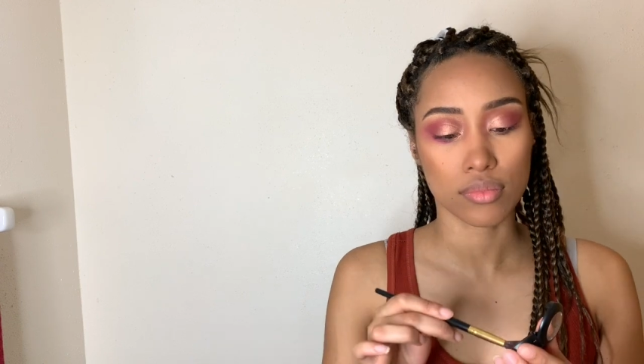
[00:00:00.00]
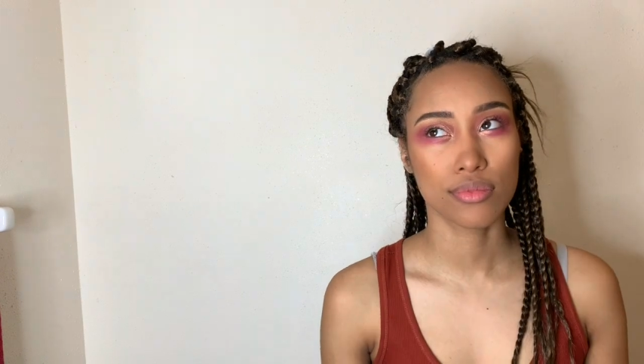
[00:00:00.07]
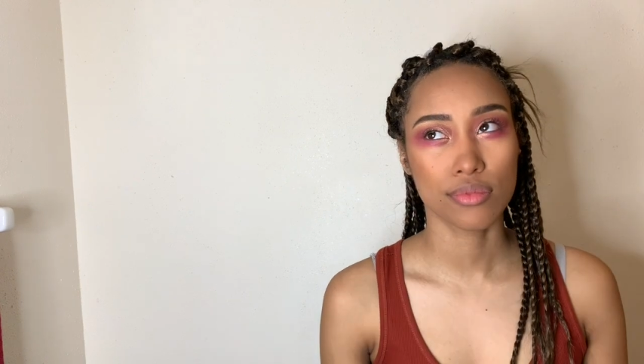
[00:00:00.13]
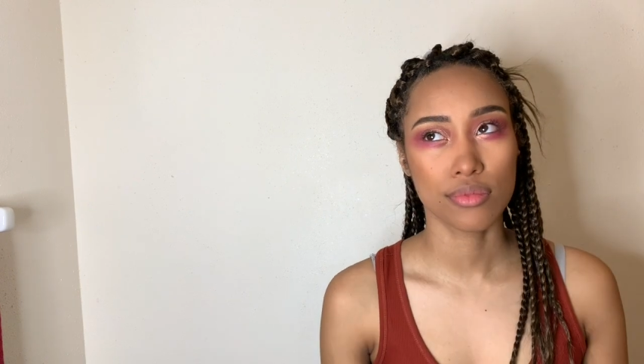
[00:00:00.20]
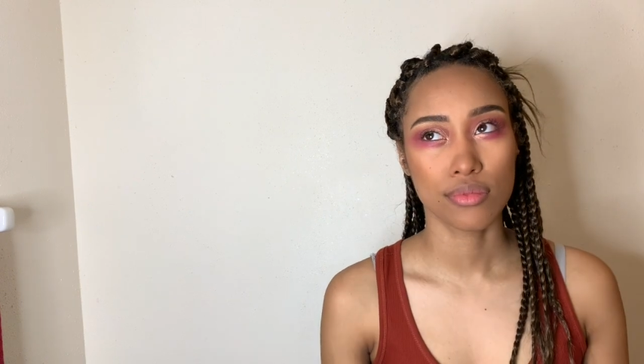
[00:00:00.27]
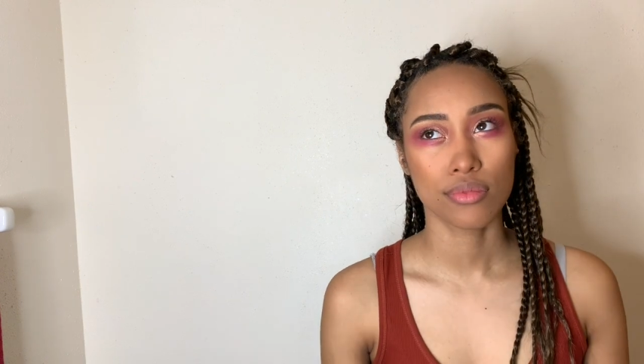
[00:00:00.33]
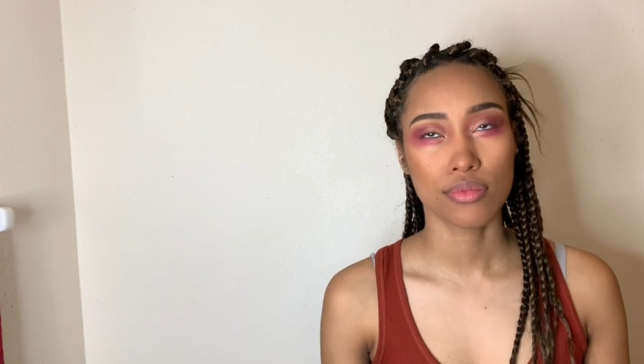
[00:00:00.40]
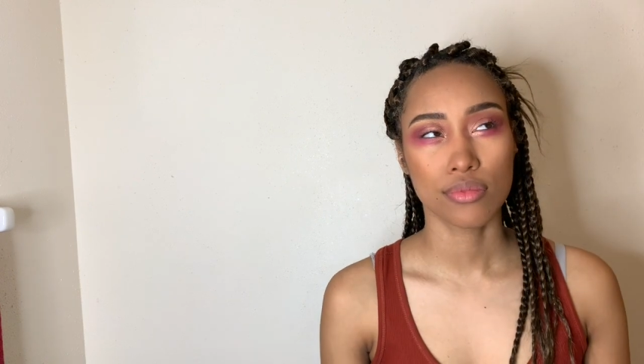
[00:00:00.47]
where
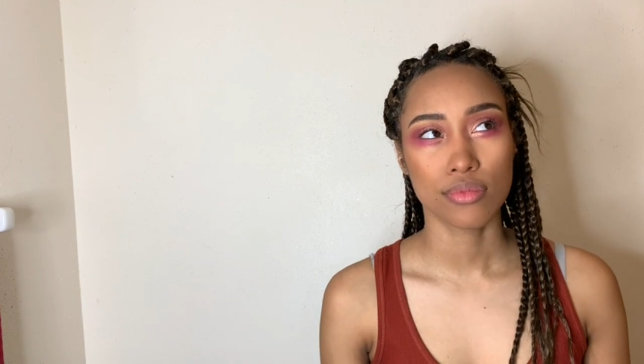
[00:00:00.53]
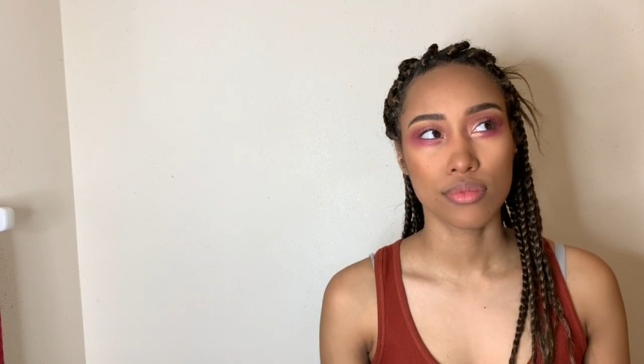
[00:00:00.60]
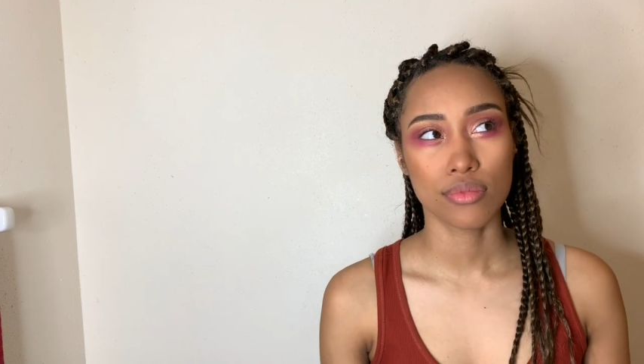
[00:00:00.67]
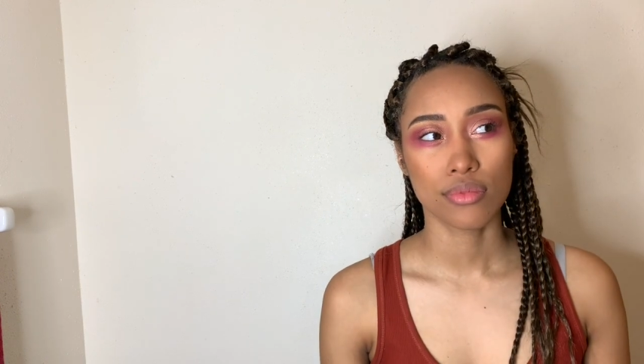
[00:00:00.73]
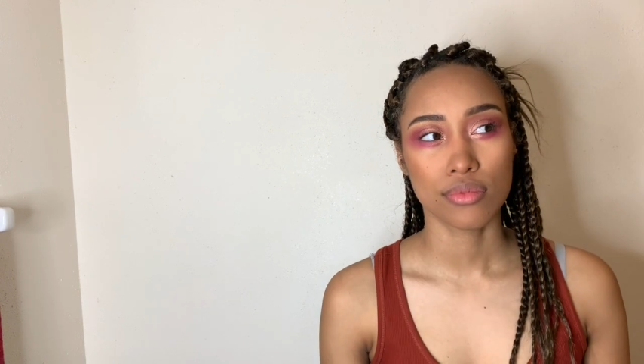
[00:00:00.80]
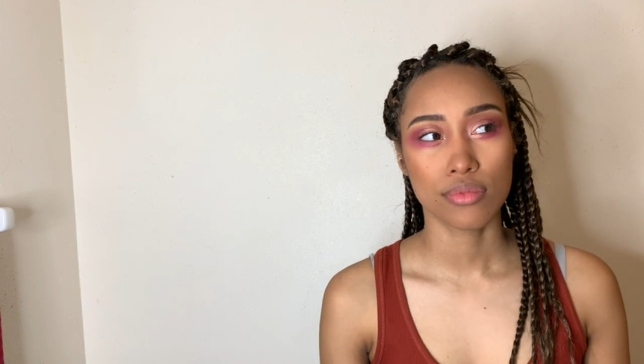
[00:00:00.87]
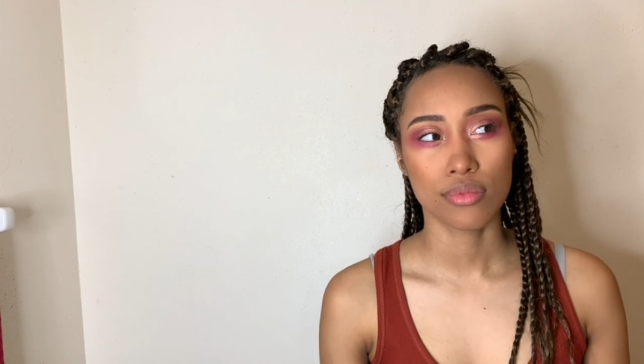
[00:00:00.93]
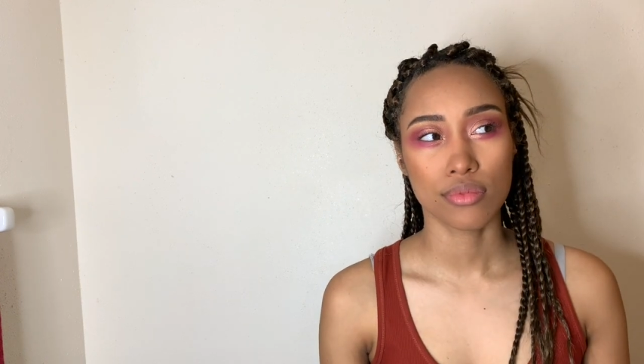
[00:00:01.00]
you'd put
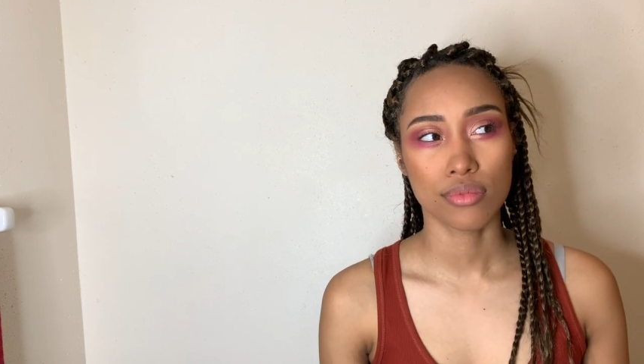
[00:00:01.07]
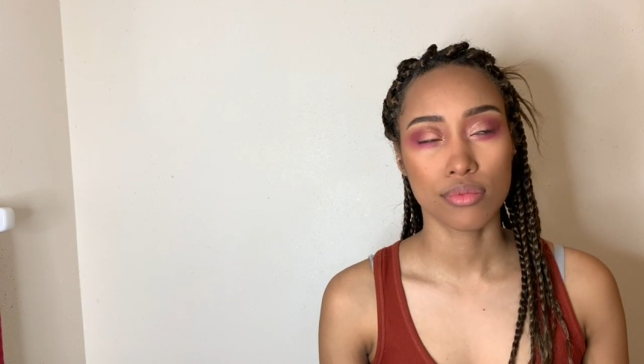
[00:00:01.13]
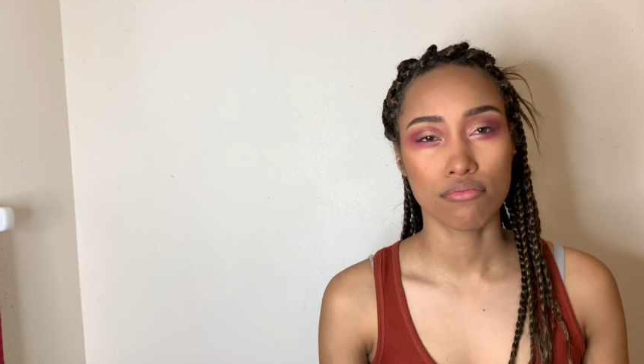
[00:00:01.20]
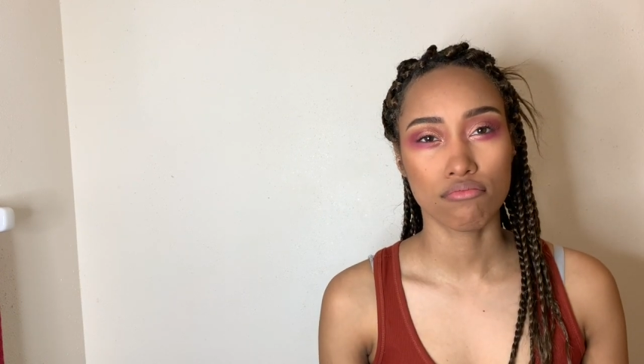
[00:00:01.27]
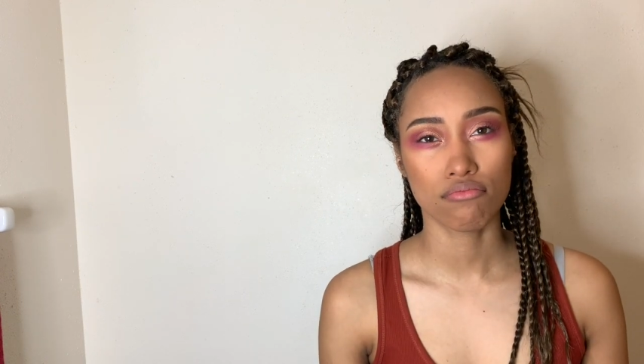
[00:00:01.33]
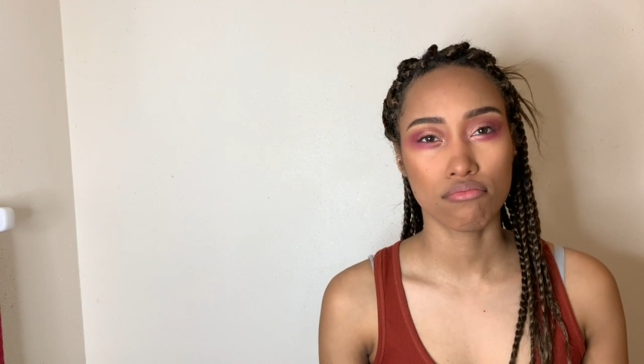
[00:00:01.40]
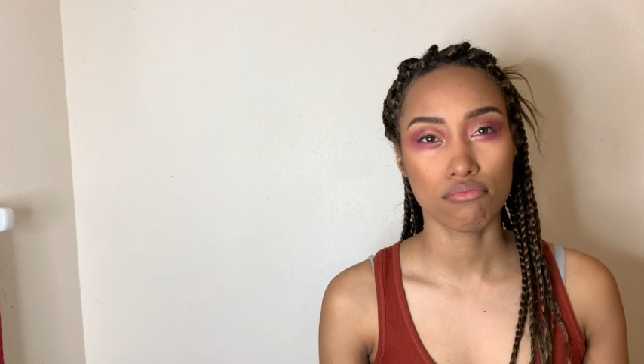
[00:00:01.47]
like eyeliner.